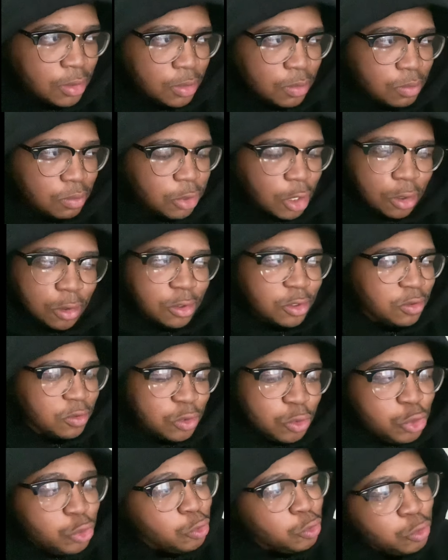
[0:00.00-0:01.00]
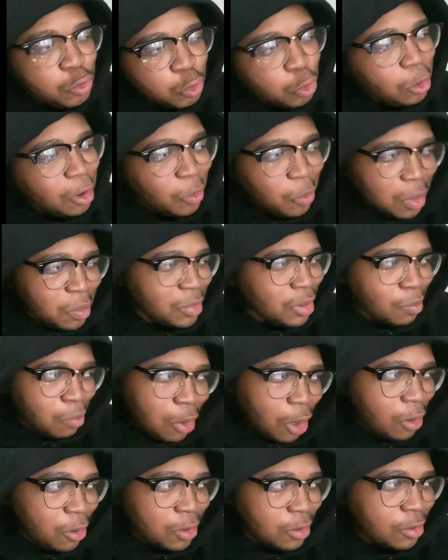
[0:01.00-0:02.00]
Bro, you grew up with me,
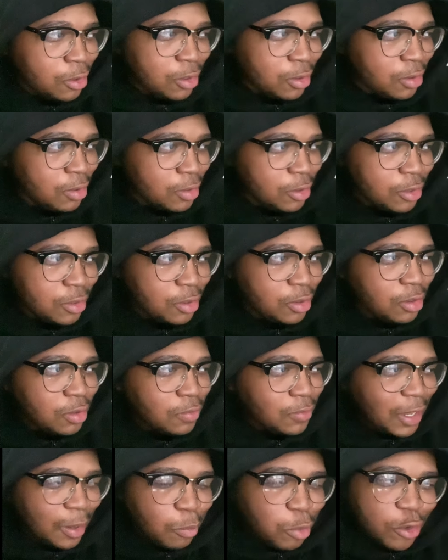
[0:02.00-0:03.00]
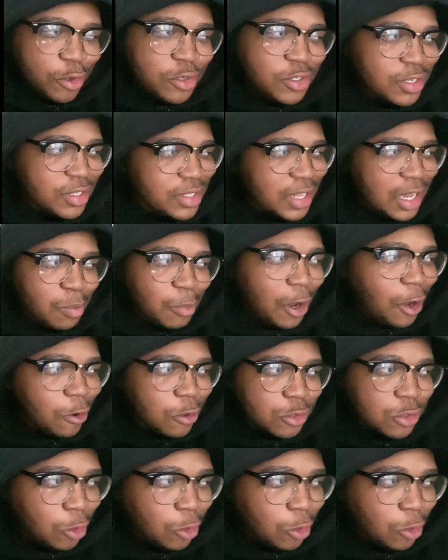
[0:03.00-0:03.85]
bro. Like, bro, you used to stay in my house